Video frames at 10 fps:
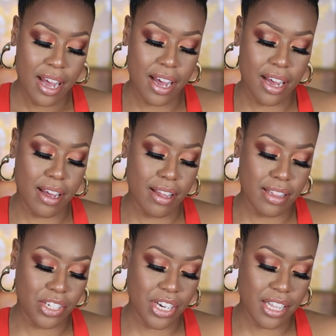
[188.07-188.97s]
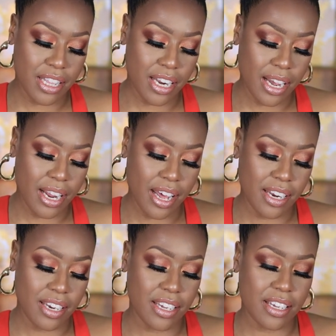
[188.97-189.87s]
Uh, the shade that I got
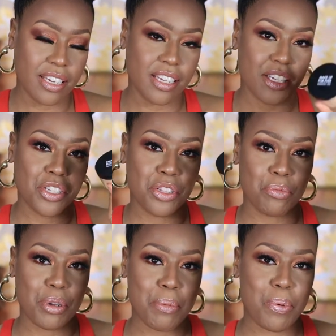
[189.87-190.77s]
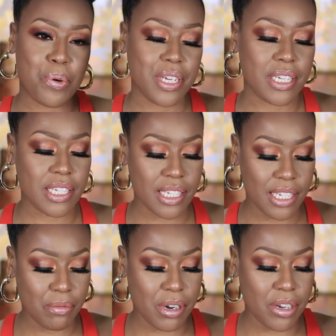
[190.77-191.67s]
it in is three point
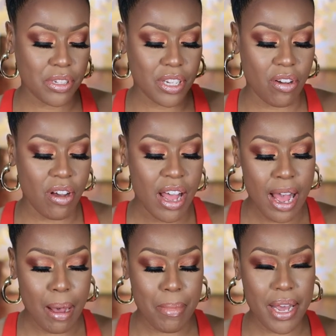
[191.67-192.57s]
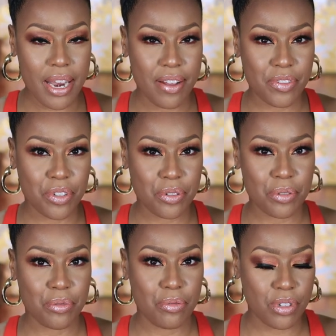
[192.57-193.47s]
zero, so I might have
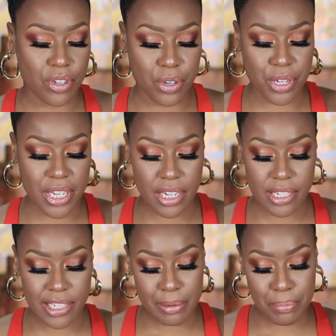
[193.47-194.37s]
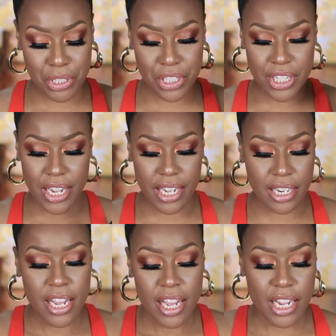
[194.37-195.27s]
to, you know, get a deeper shade
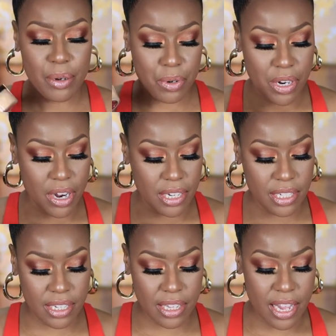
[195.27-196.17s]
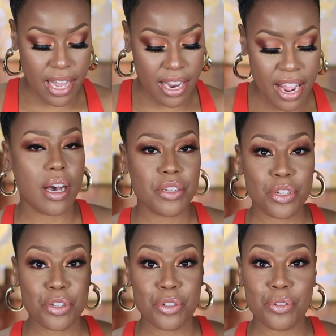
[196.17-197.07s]
in regards to that. I also
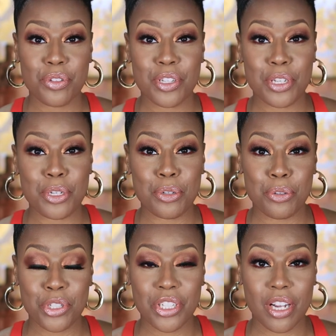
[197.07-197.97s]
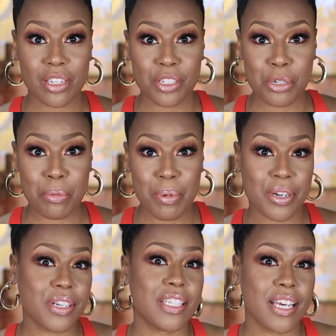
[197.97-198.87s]
use the new Charlotte
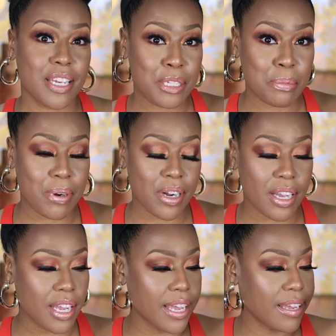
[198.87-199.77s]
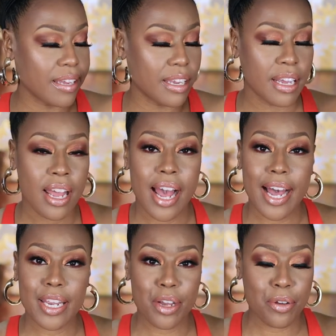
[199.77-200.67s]
Tilbury setting spray, and
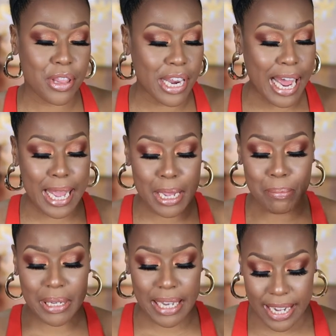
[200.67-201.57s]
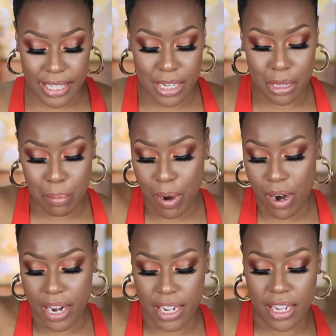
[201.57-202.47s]
I know that I am late to the
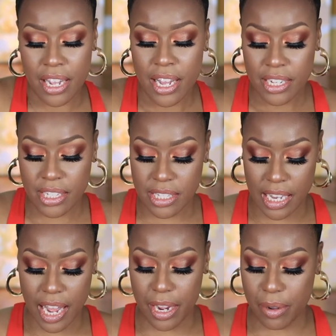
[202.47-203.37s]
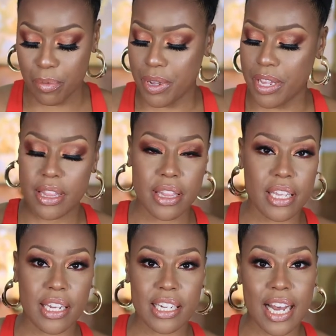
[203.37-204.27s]
party, just like with
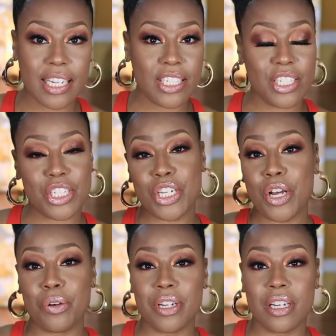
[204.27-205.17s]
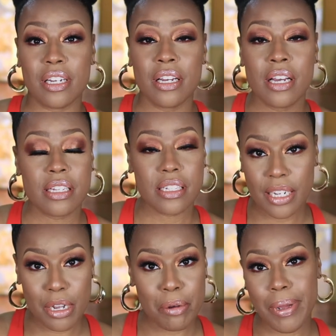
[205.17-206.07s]
the Natasha Denona
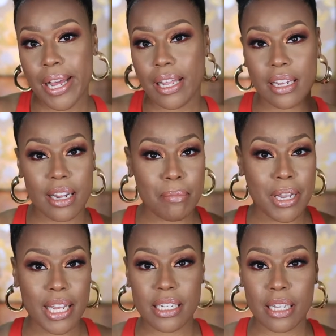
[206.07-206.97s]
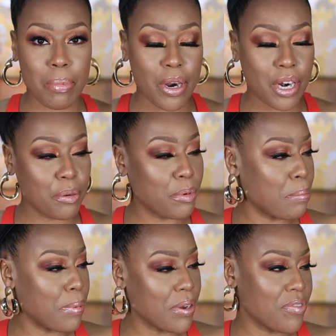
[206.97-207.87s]
Zendo palette. I'm late to the party with
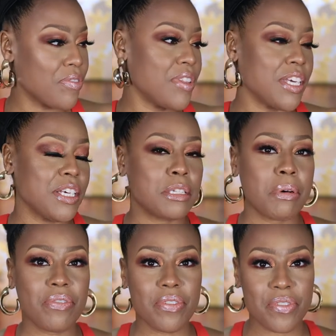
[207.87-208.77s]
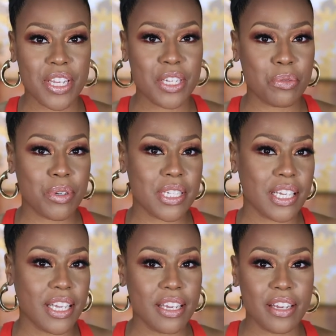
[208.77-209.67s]
both of these. Both of these was a
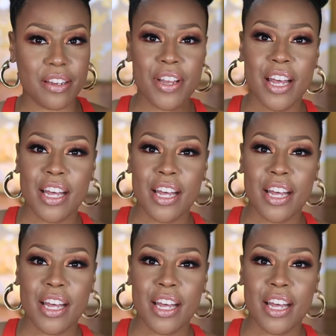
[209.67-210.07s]
gift.